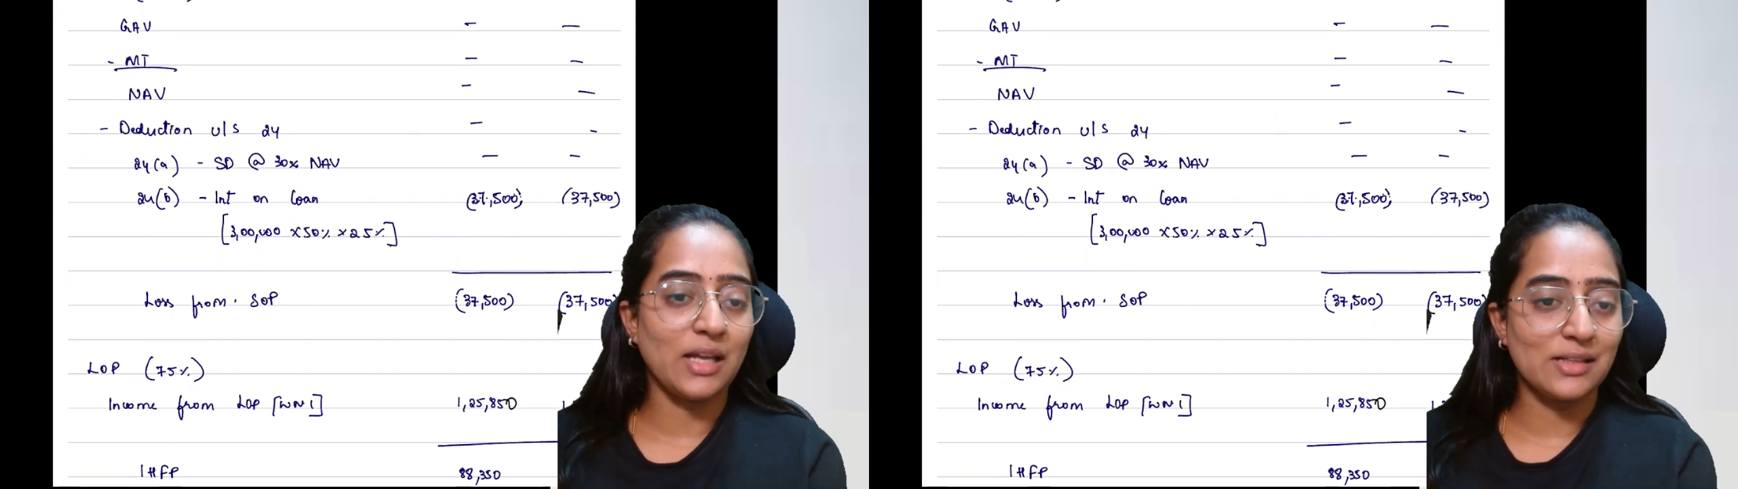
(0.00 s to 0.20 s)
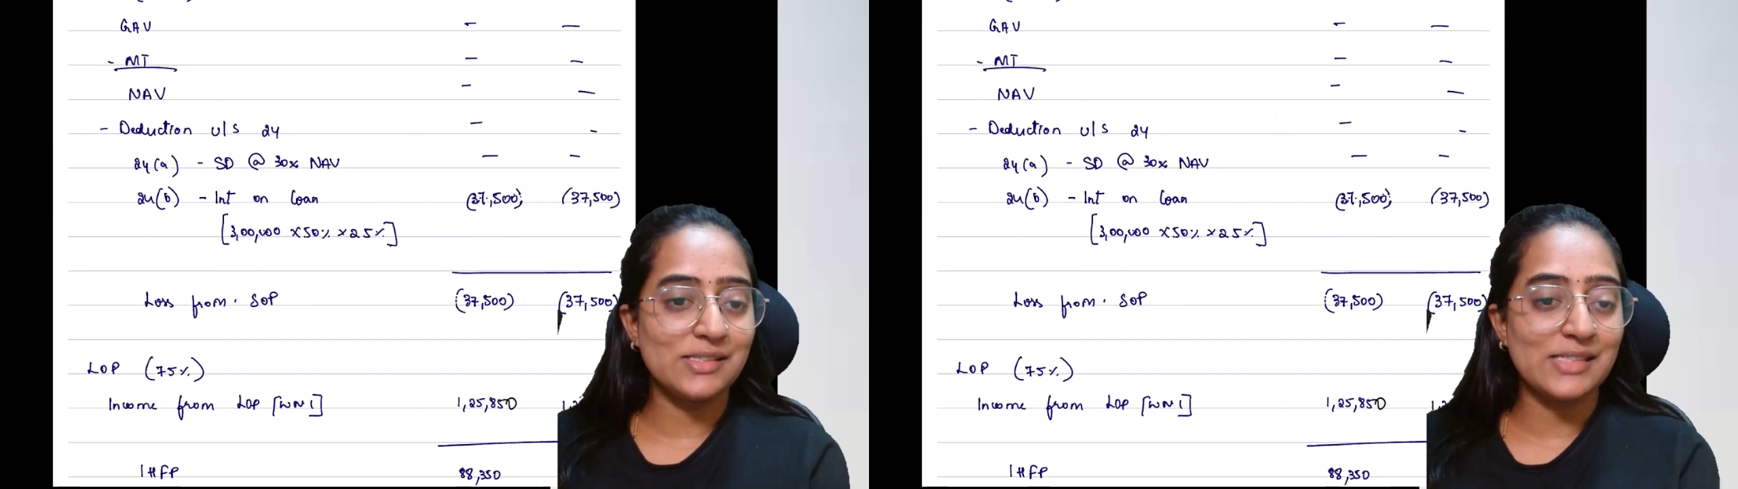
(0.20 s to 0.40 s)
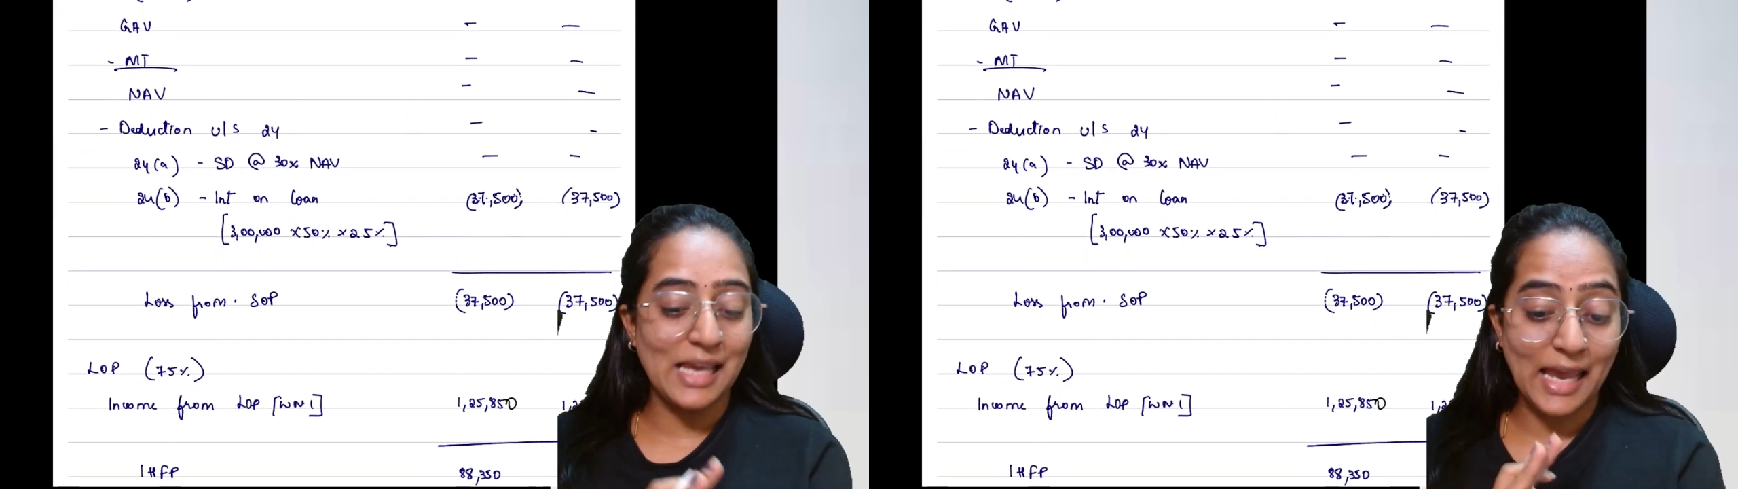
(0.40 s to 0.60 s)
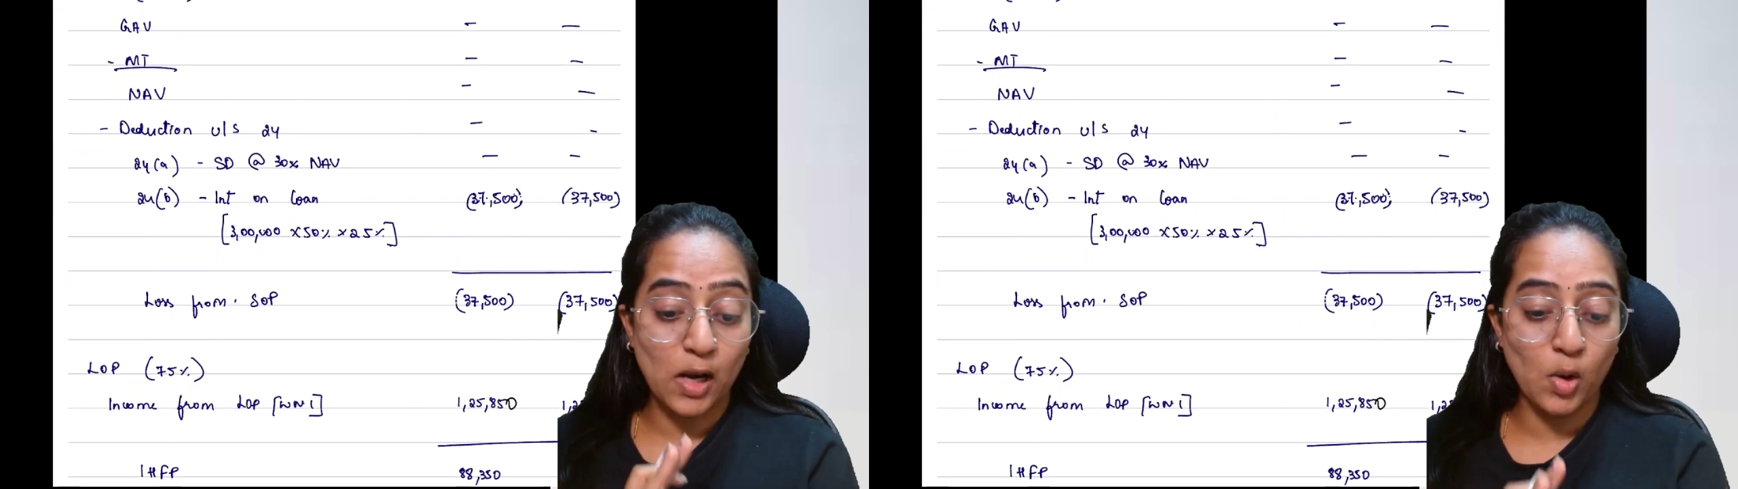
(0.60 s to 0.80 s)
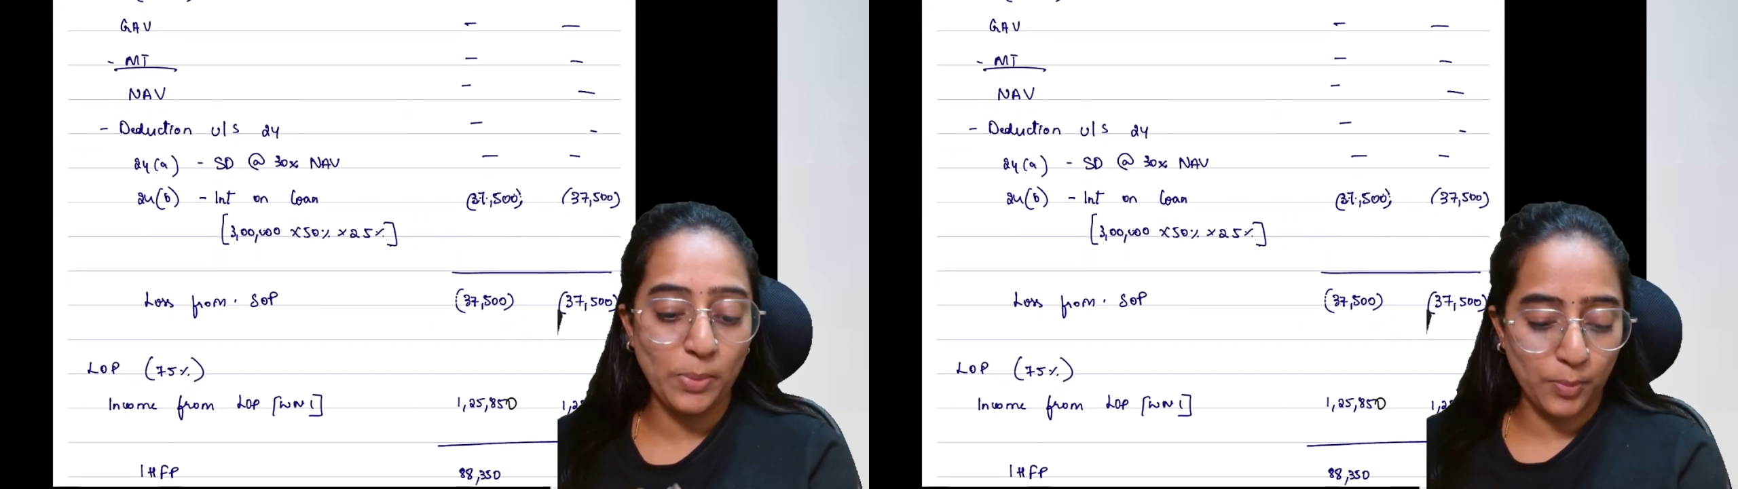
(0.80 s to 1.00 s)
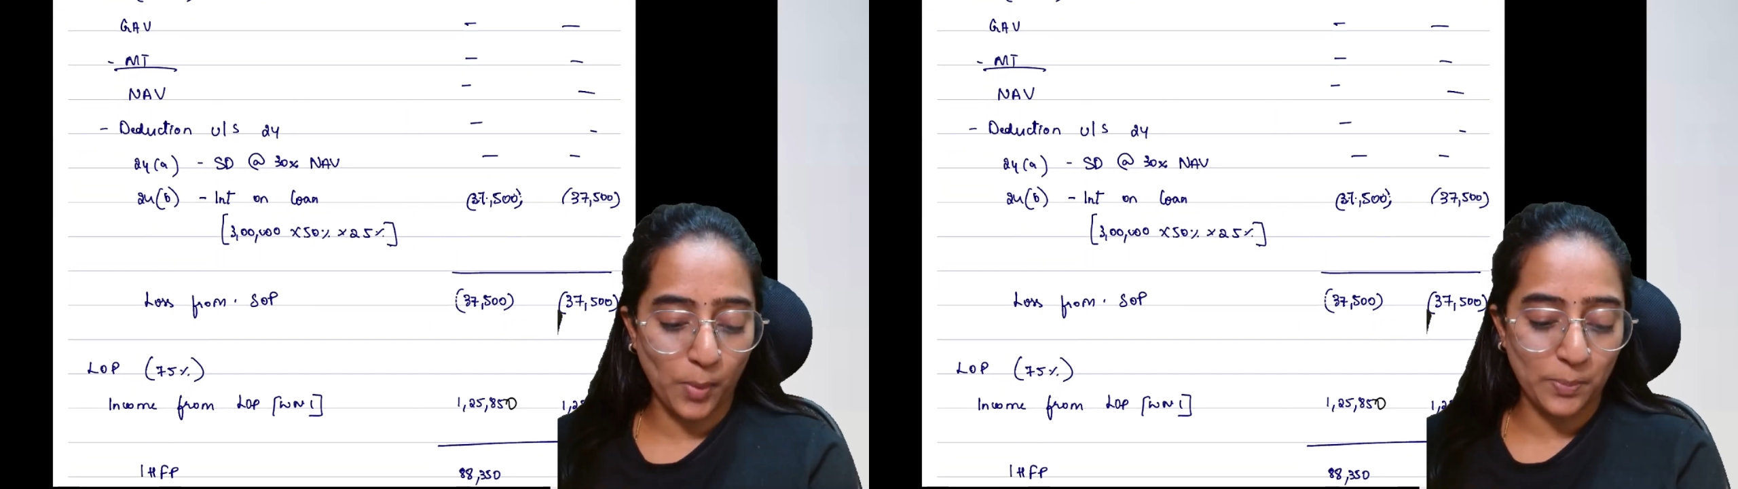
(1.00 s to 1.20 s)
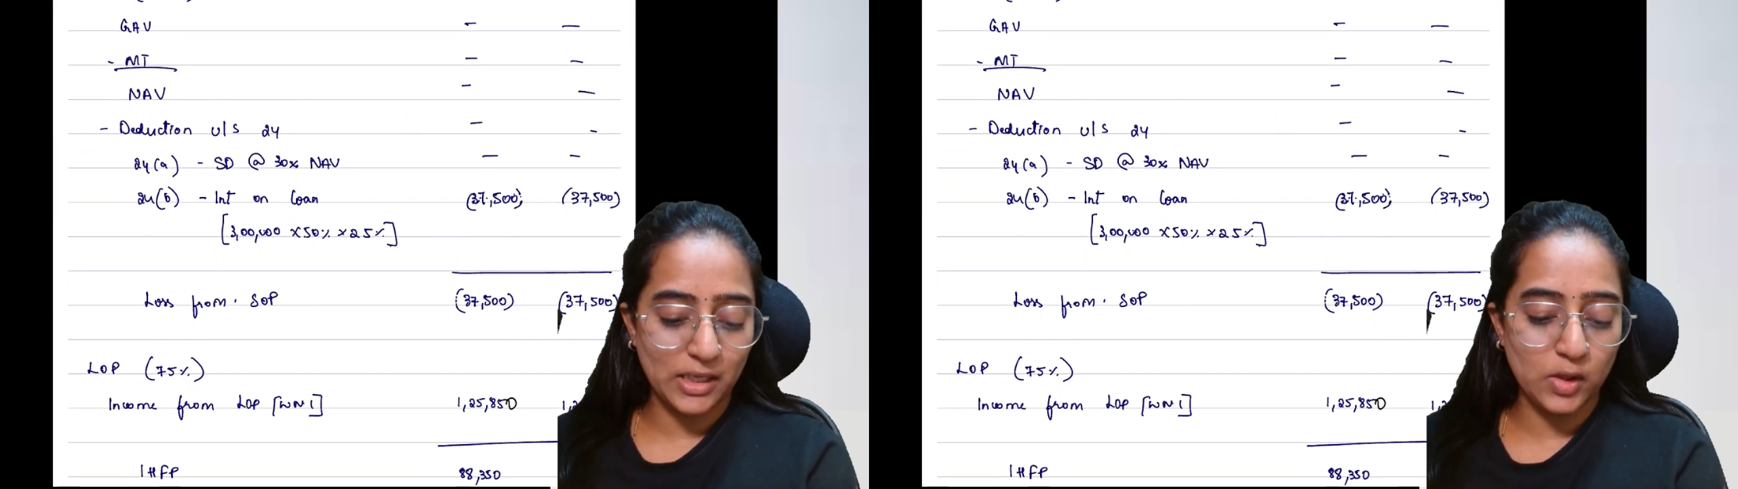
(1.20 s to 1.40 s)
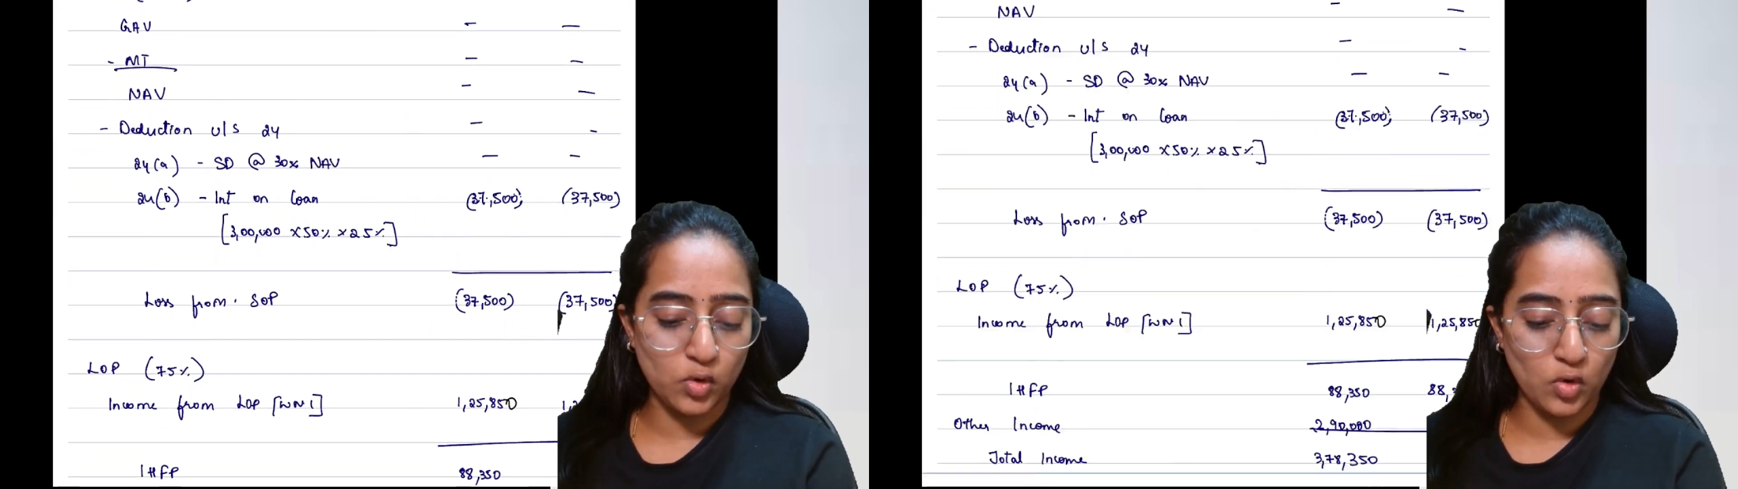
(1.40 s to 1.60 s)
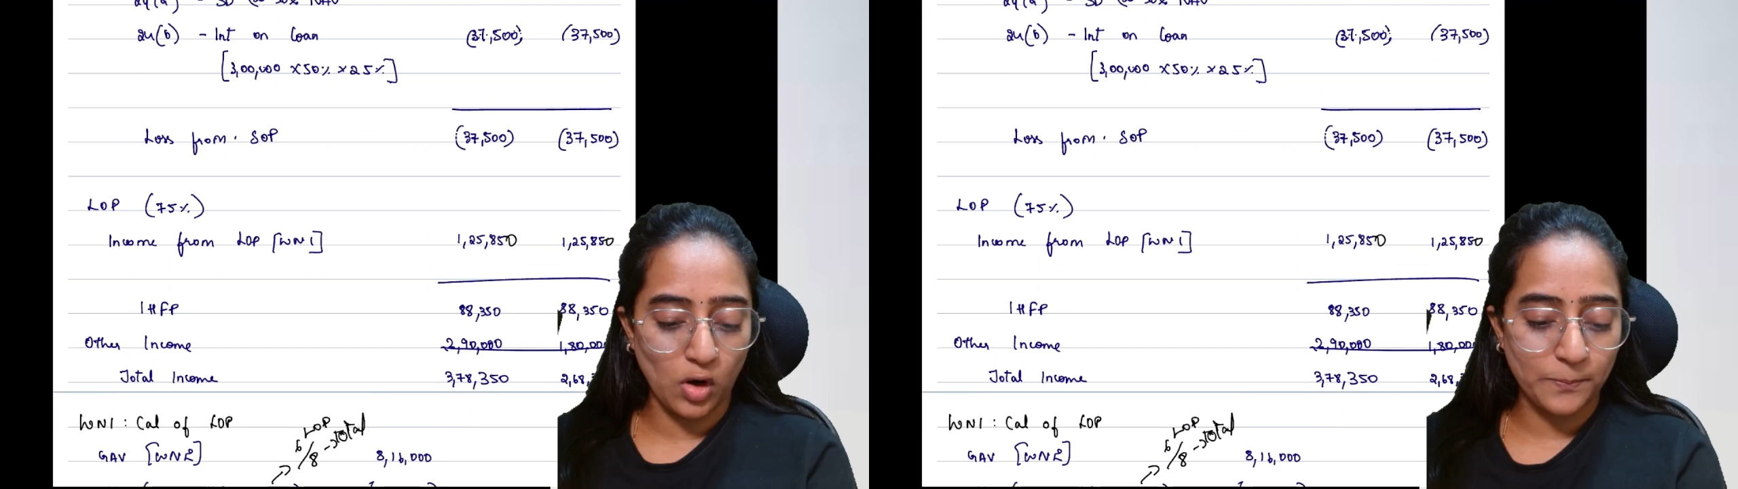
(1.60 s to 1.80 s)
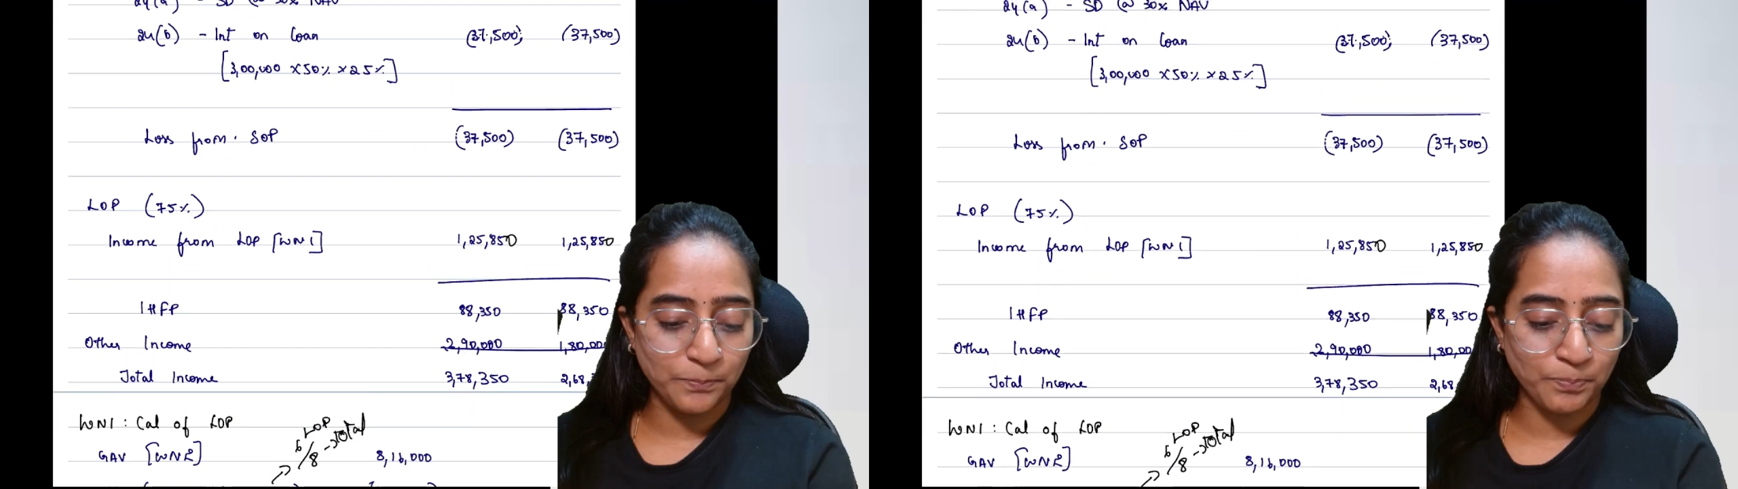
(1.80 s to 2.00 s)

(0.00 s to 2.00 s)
that is LOP property you got.